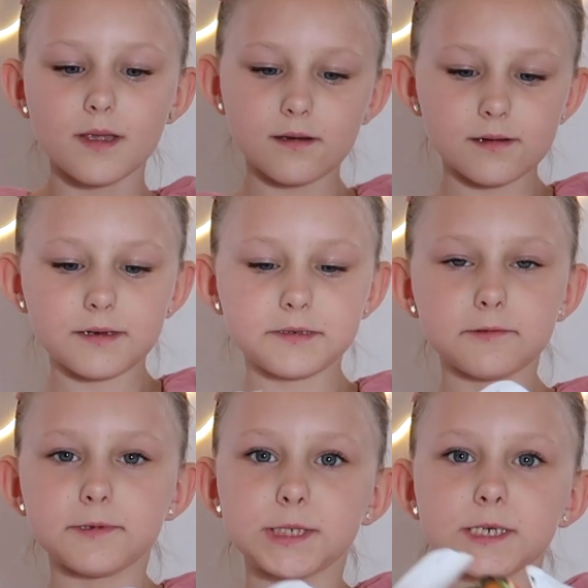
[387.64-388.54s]
Okay, so
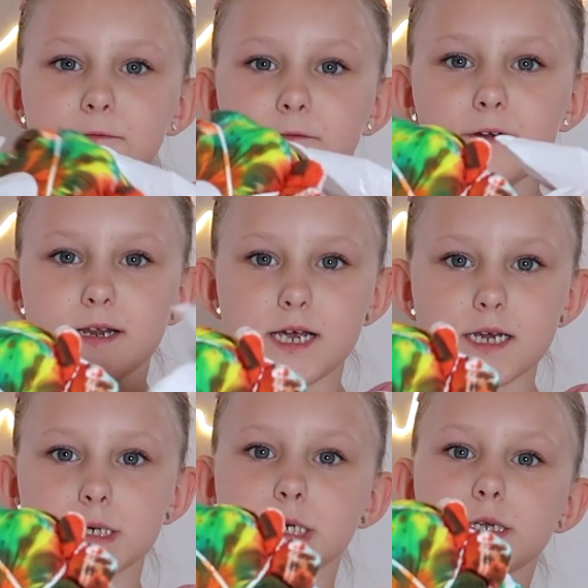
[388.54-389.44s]
we just
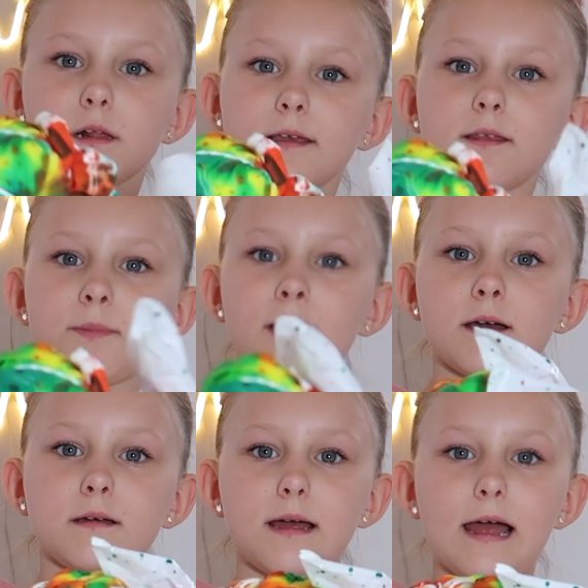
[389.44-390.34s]
finished with the back
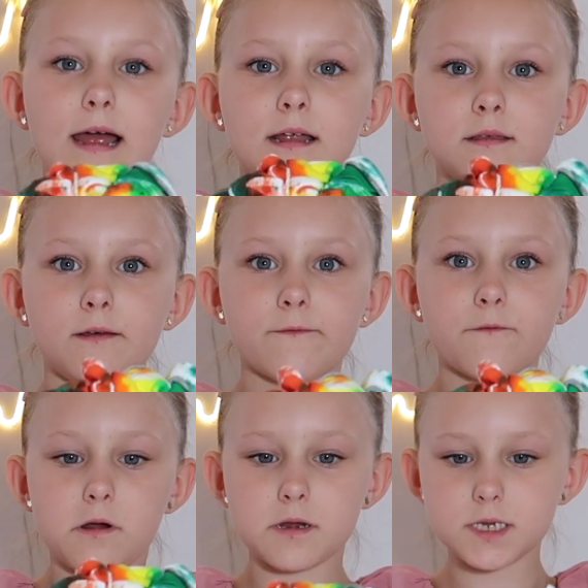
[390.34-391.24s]
and the
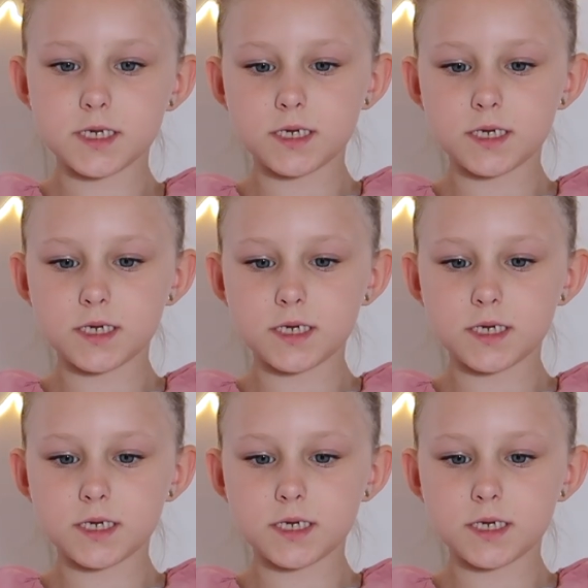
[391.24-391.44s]
front.